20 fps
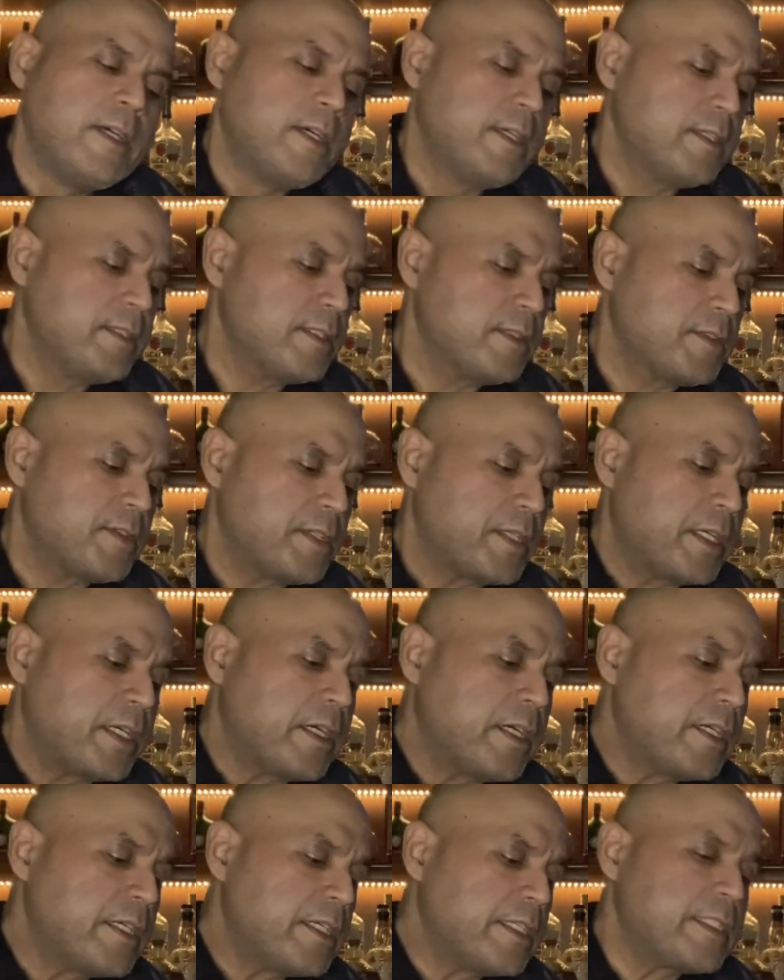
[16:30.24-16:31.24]
The
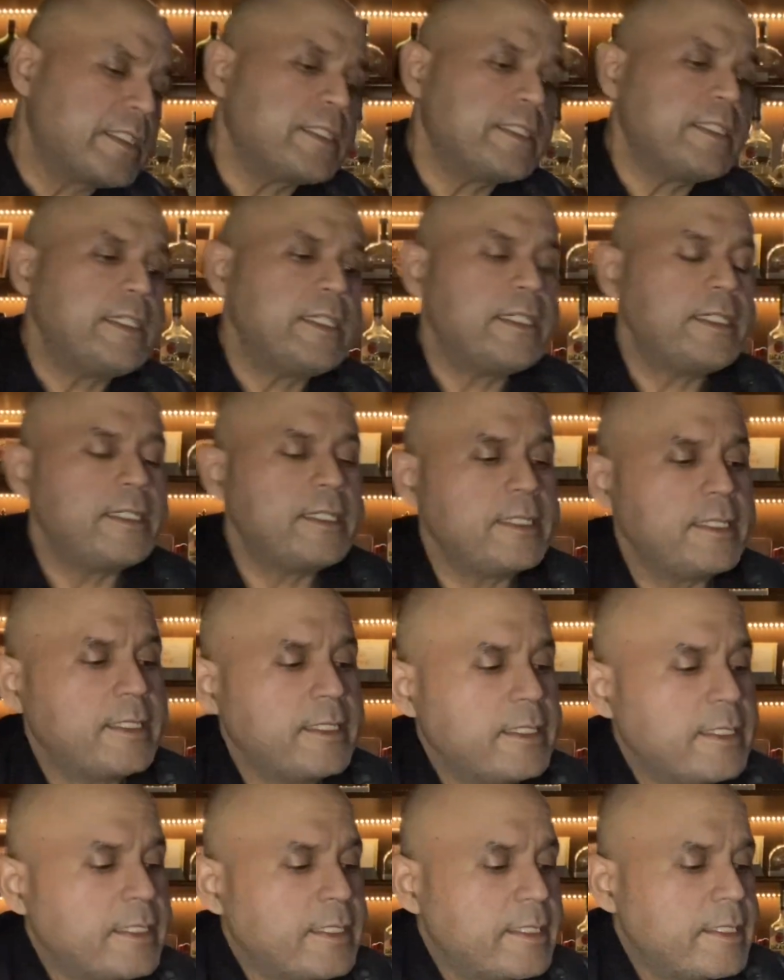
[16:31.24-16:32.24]
cigar,
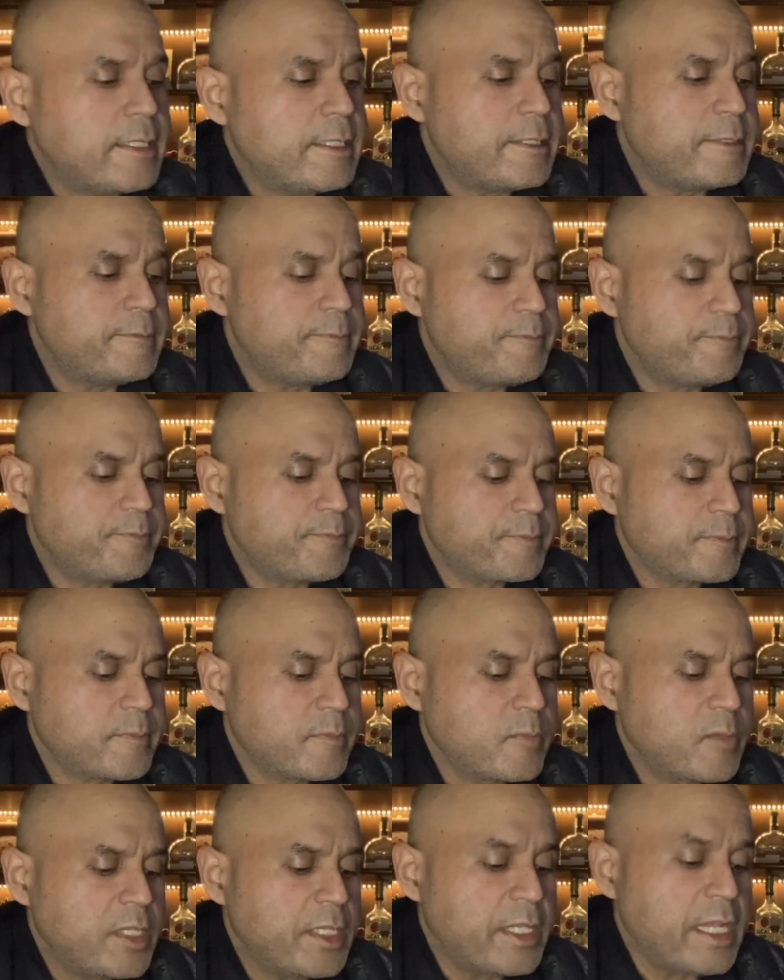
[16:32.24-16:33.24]
uh,
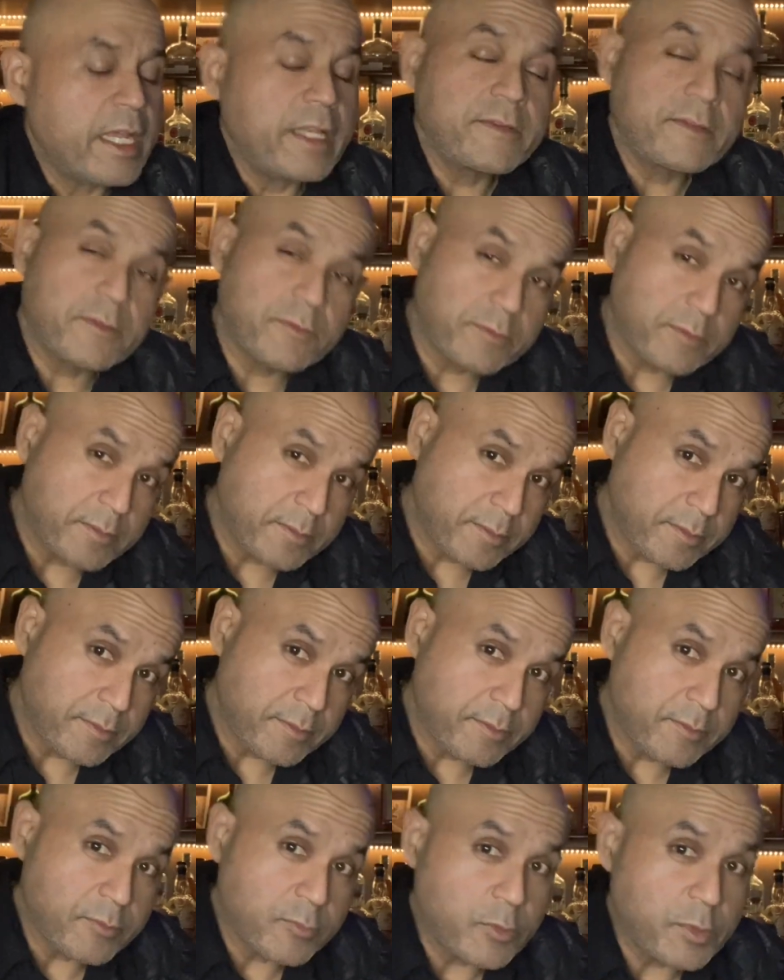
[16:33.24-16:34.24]
it has
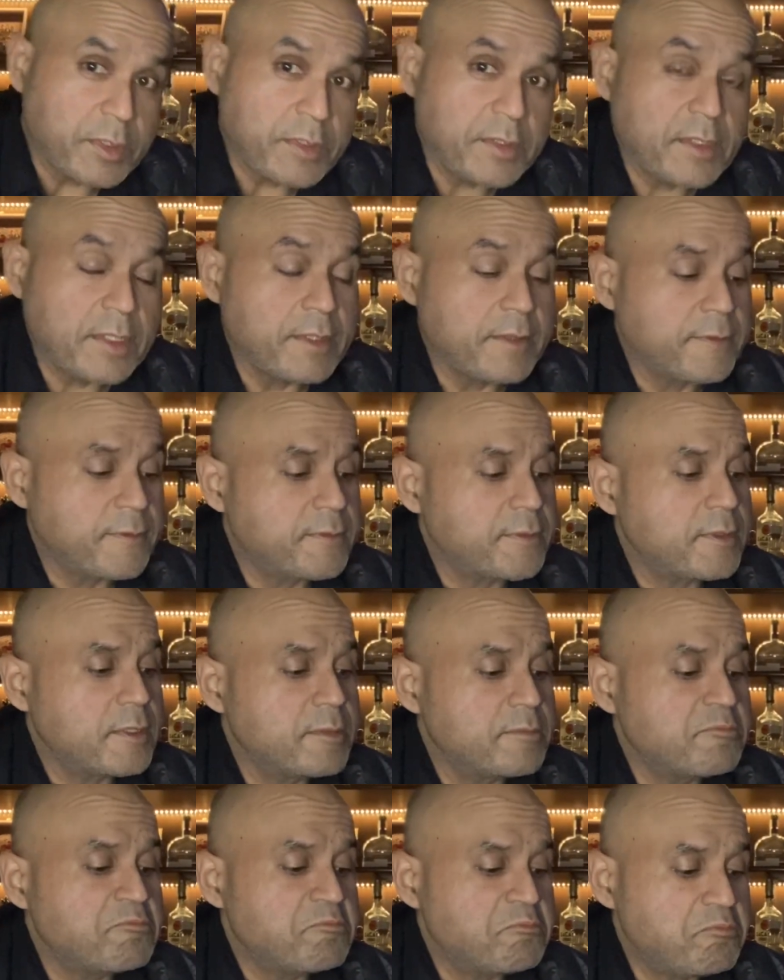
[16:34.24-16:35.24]
received
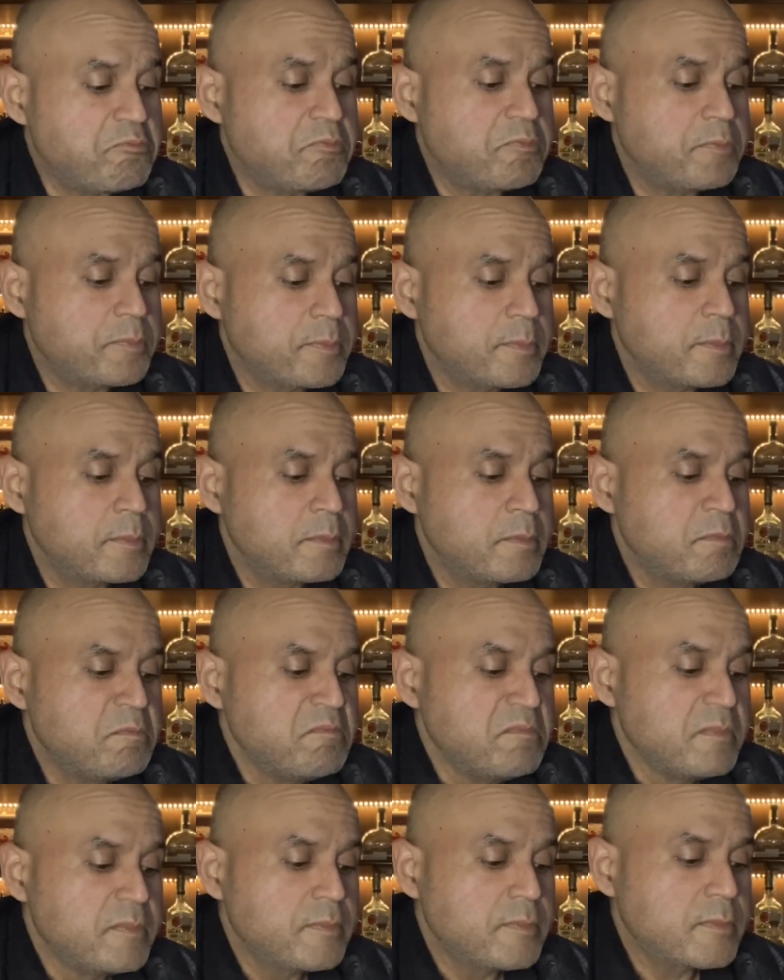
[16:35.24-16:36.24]
some
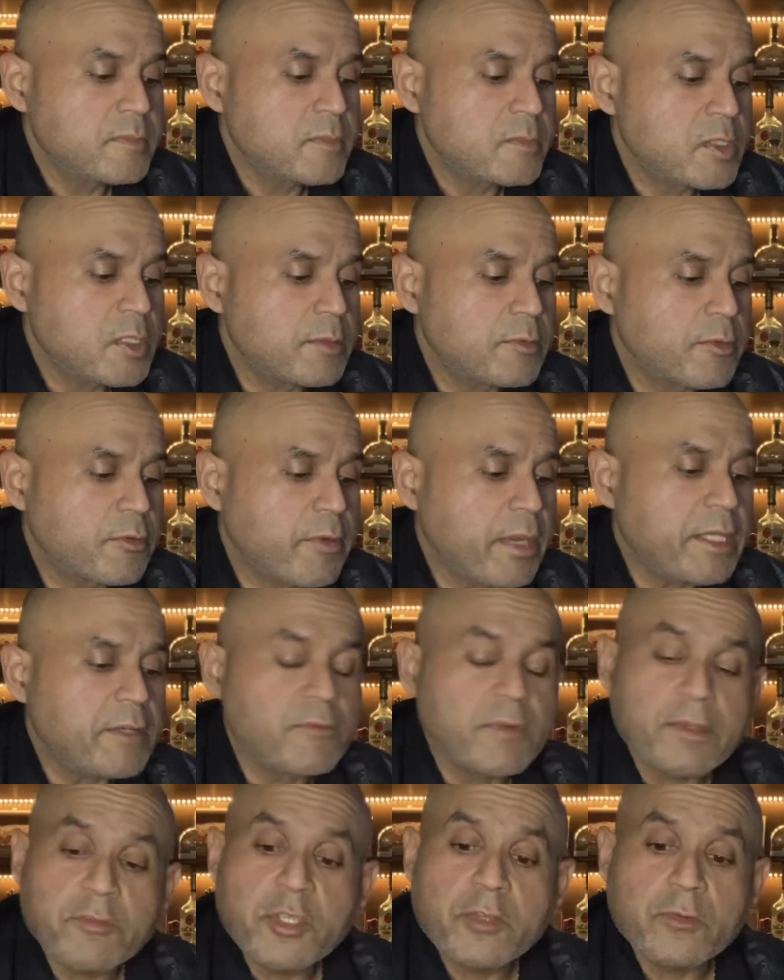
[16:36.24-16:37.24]
great
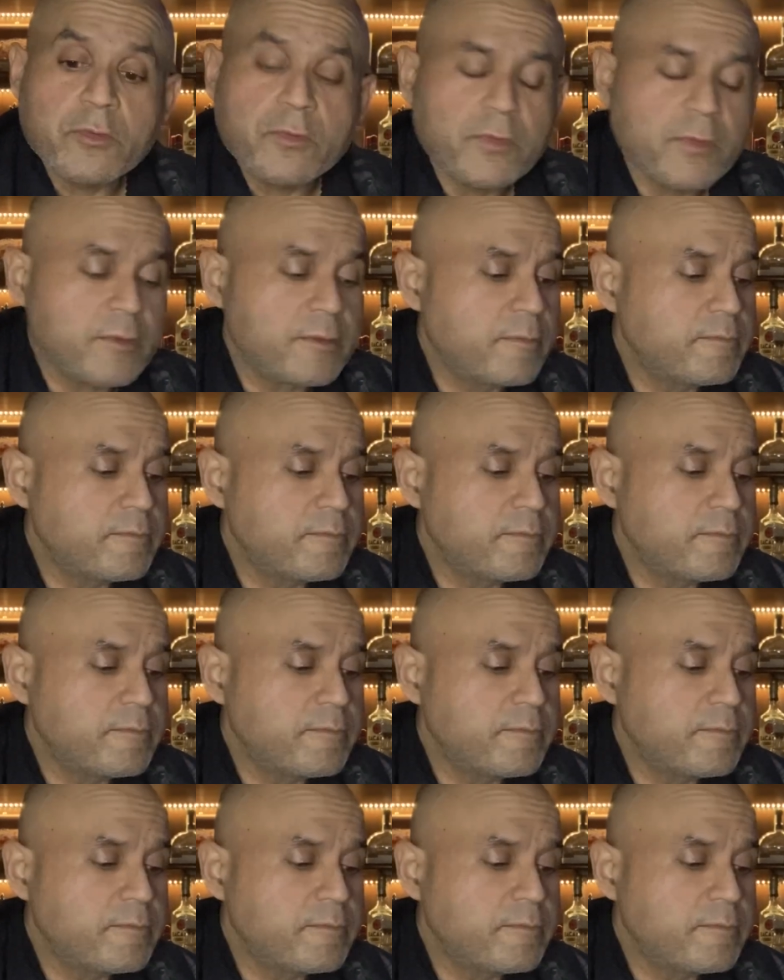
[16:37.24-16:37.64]
reviews.